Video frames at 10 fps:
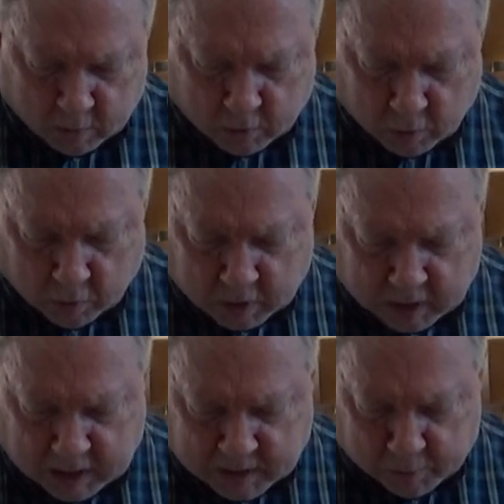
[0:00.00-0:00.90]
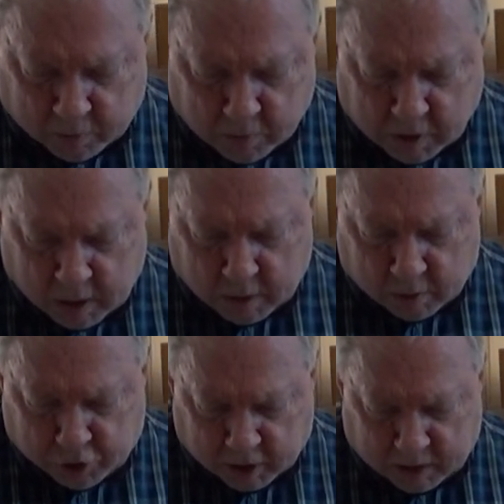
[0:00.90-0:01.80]
2 teaspoons
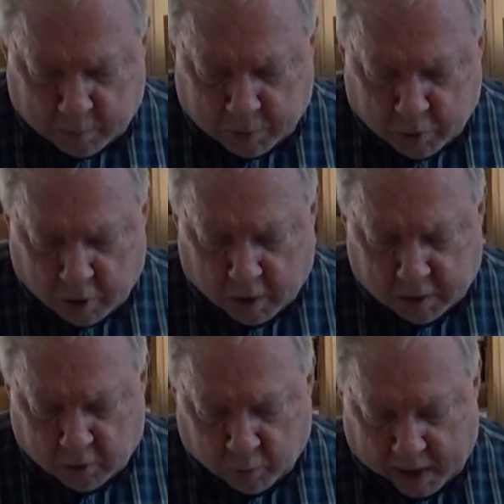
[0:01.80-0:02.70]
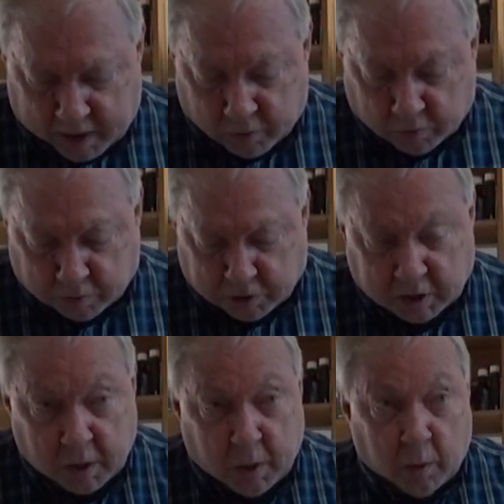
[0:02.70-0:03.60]
chicken bouillon
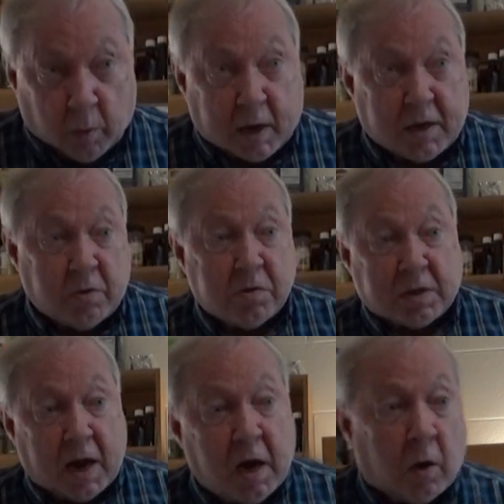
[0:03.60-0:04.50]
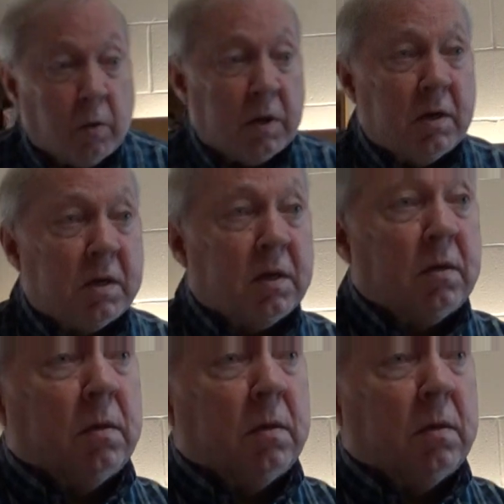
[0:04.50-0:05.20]
granules. What I use now is